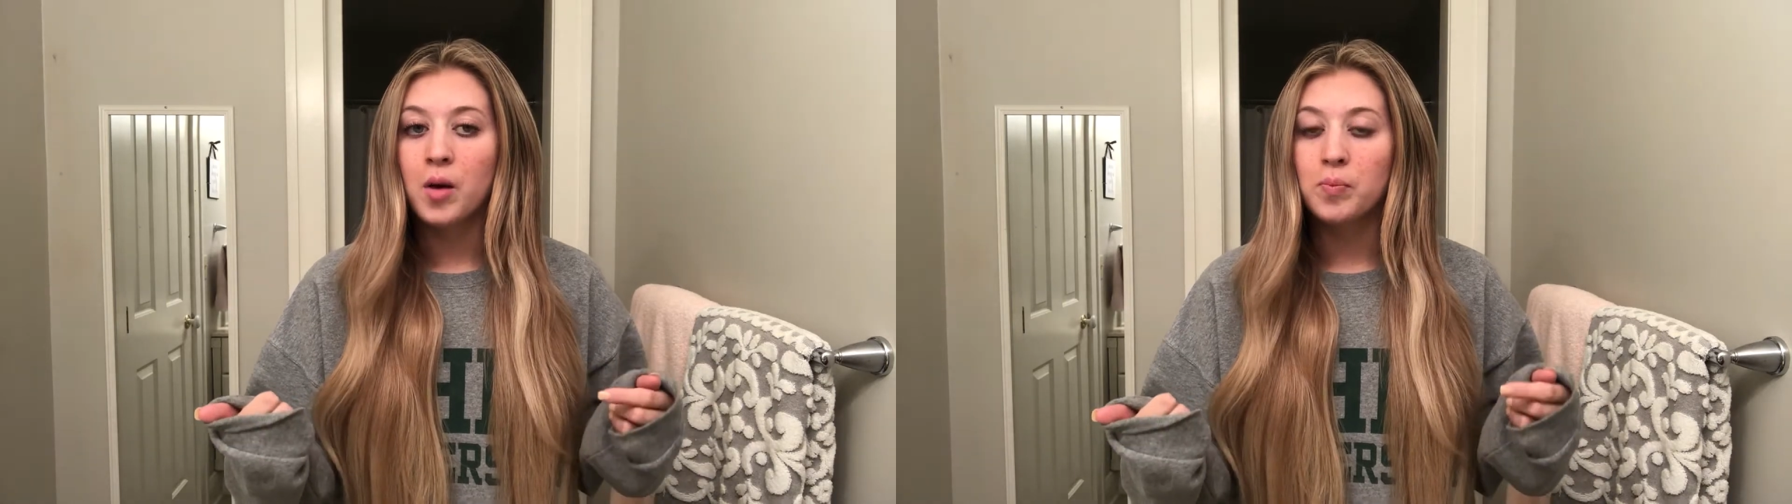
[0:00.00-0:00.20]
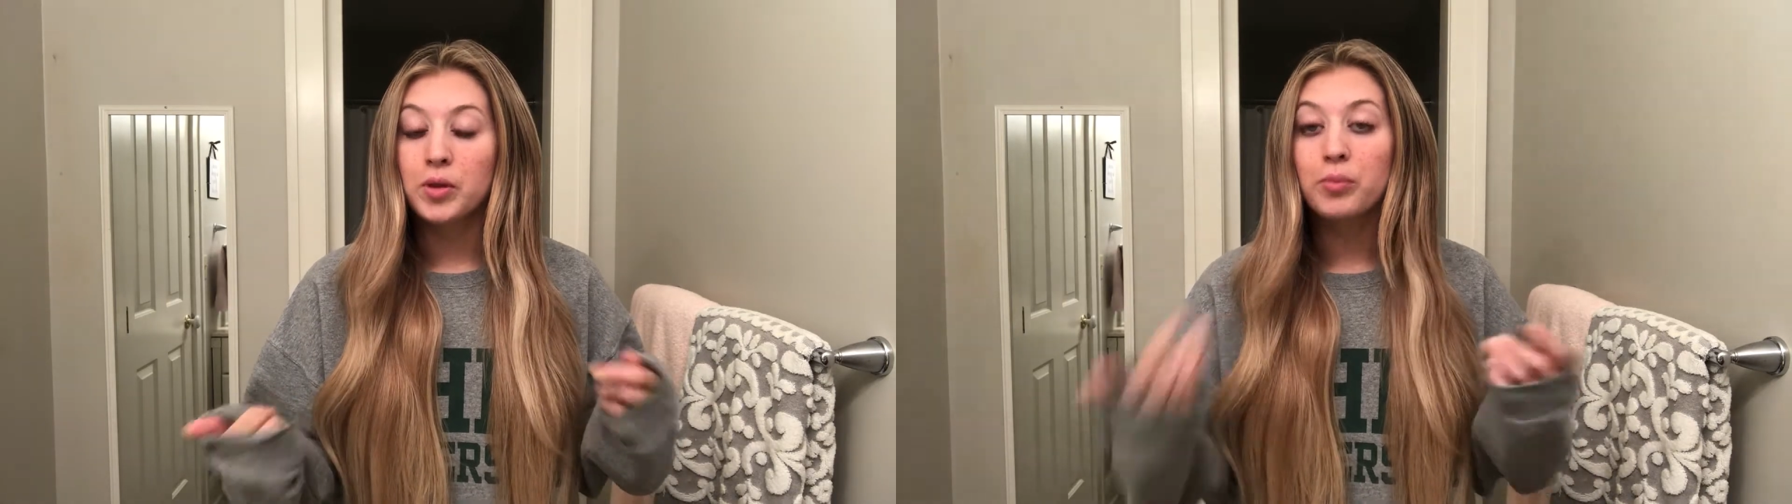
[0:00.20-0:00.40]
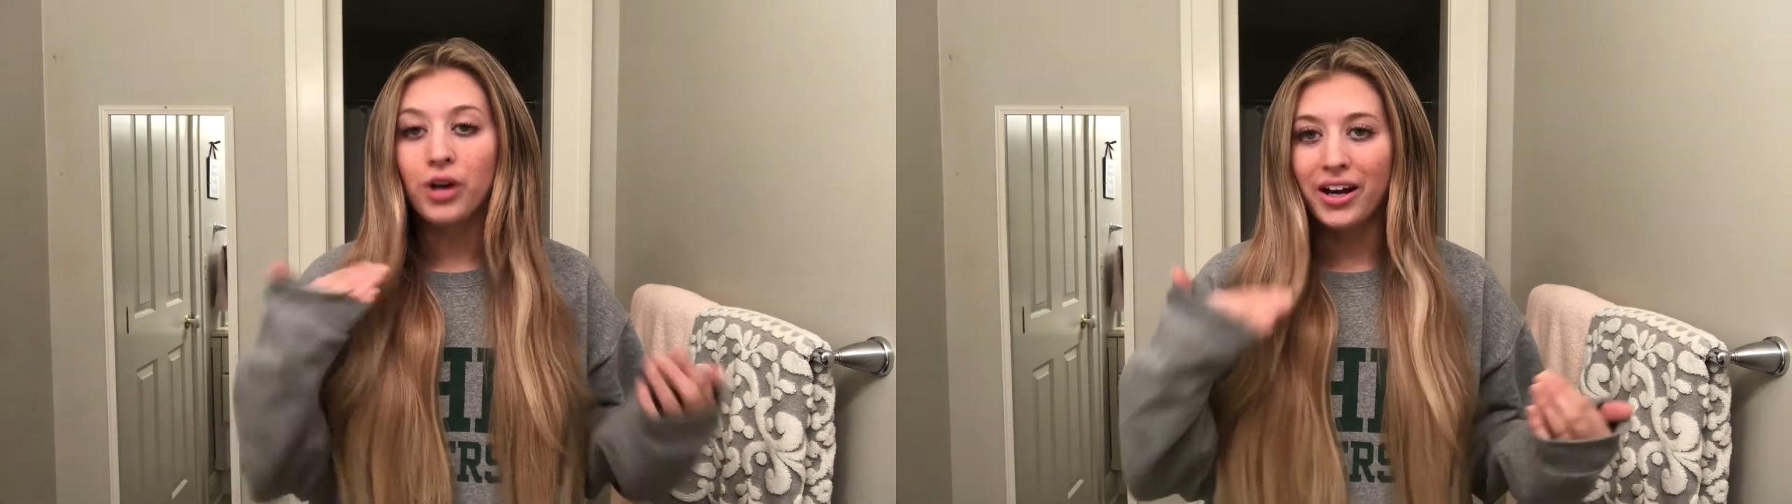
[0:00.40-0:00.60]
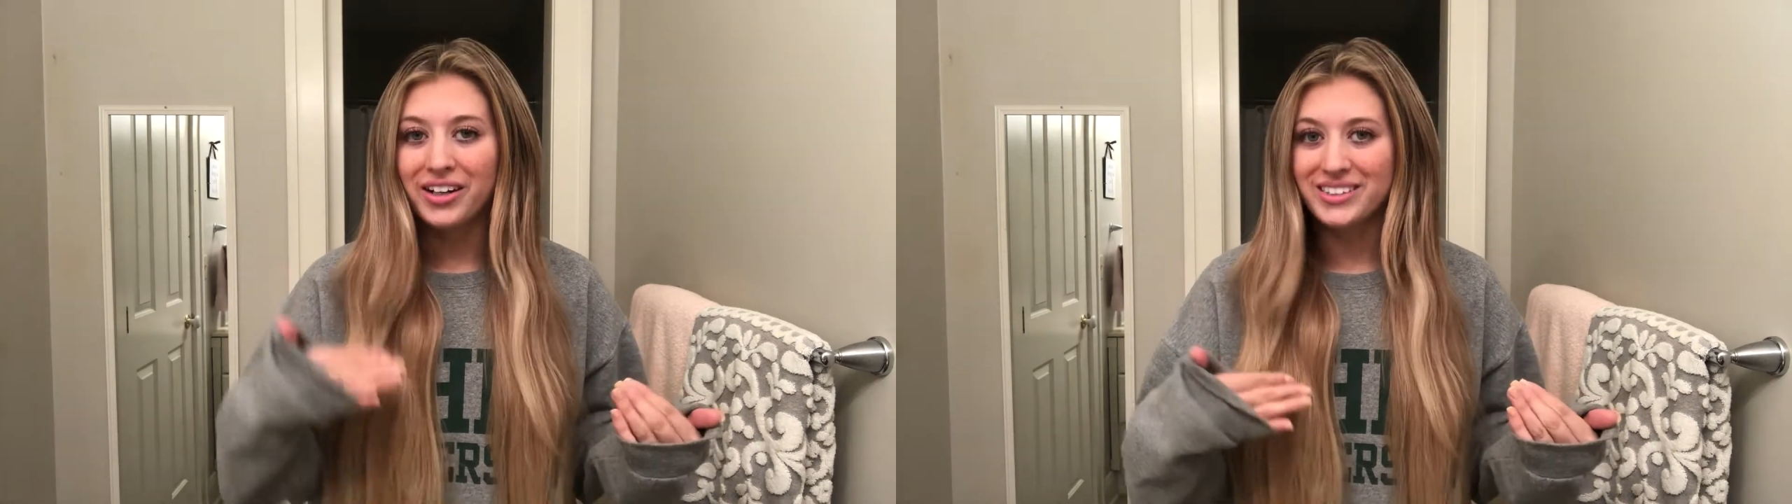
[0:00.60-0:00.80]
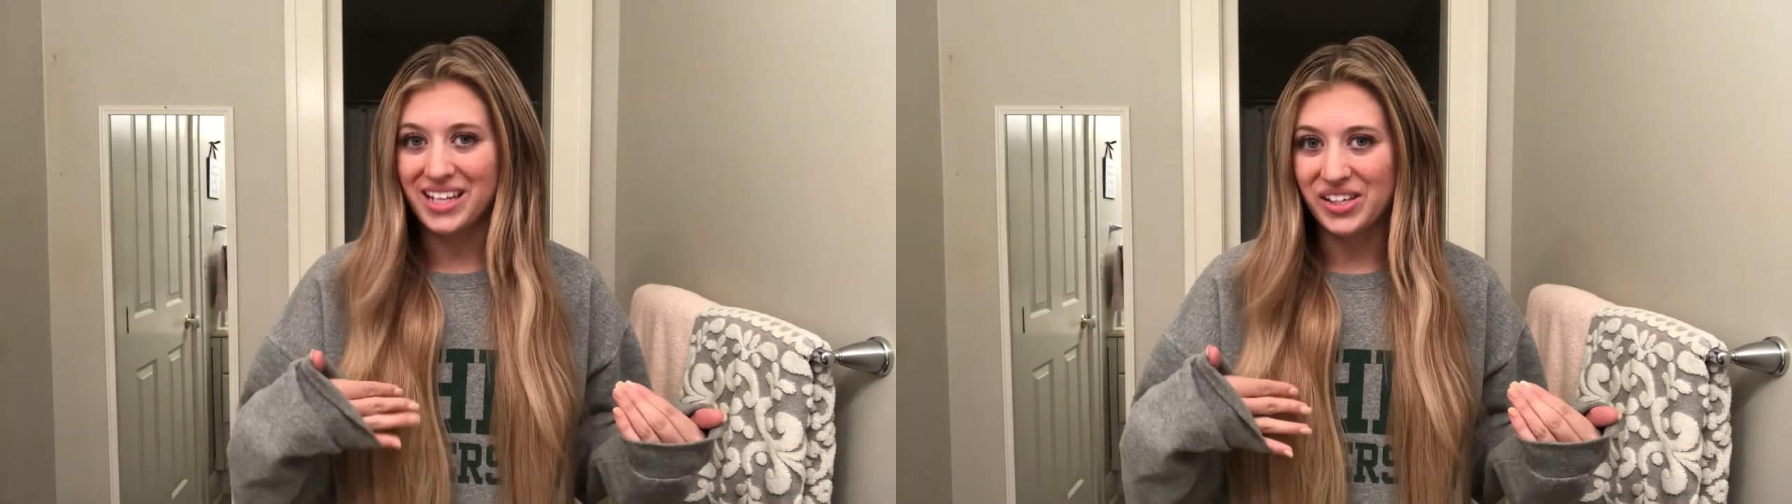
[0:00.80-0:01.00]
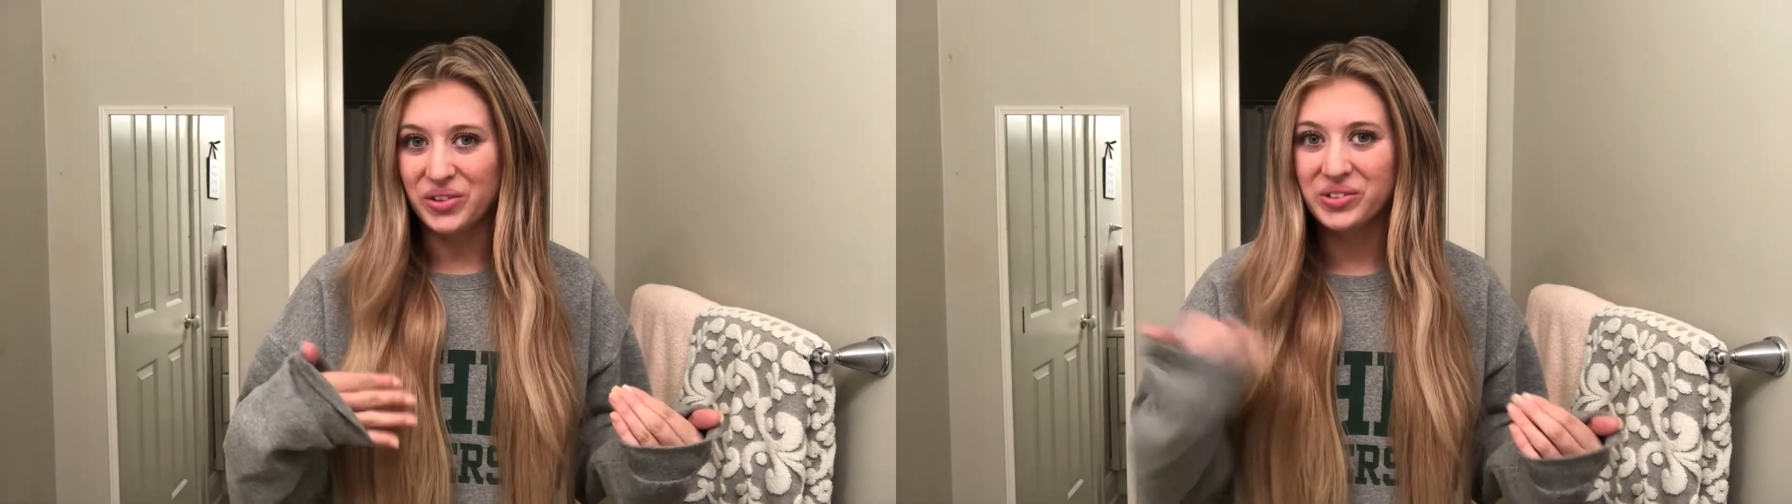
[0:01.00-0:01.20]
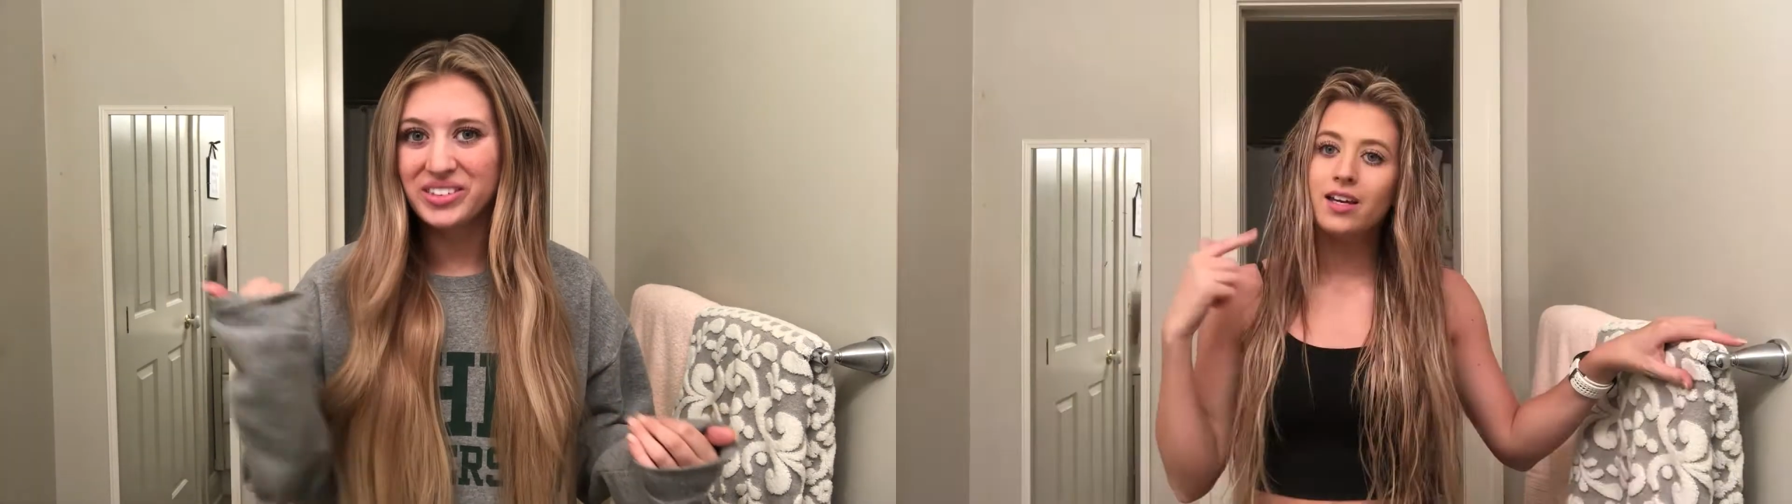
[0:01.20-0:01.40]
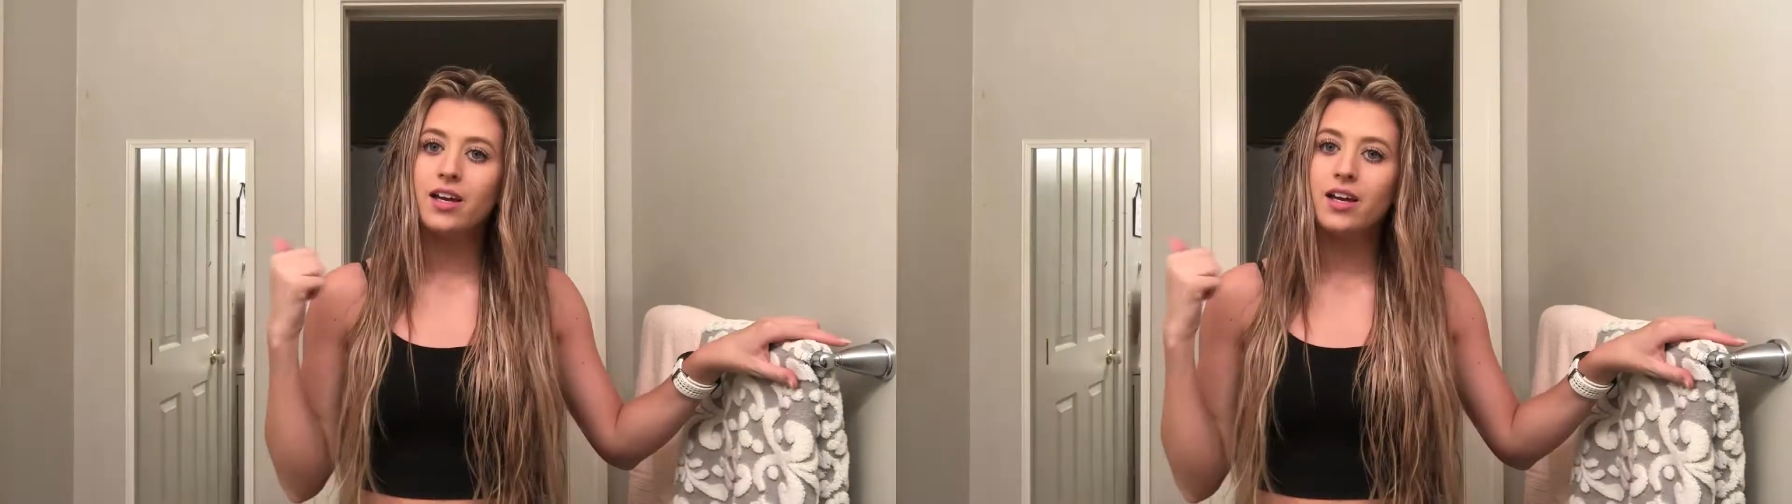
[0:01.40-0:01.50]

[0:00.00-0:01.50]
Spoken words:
the products I use.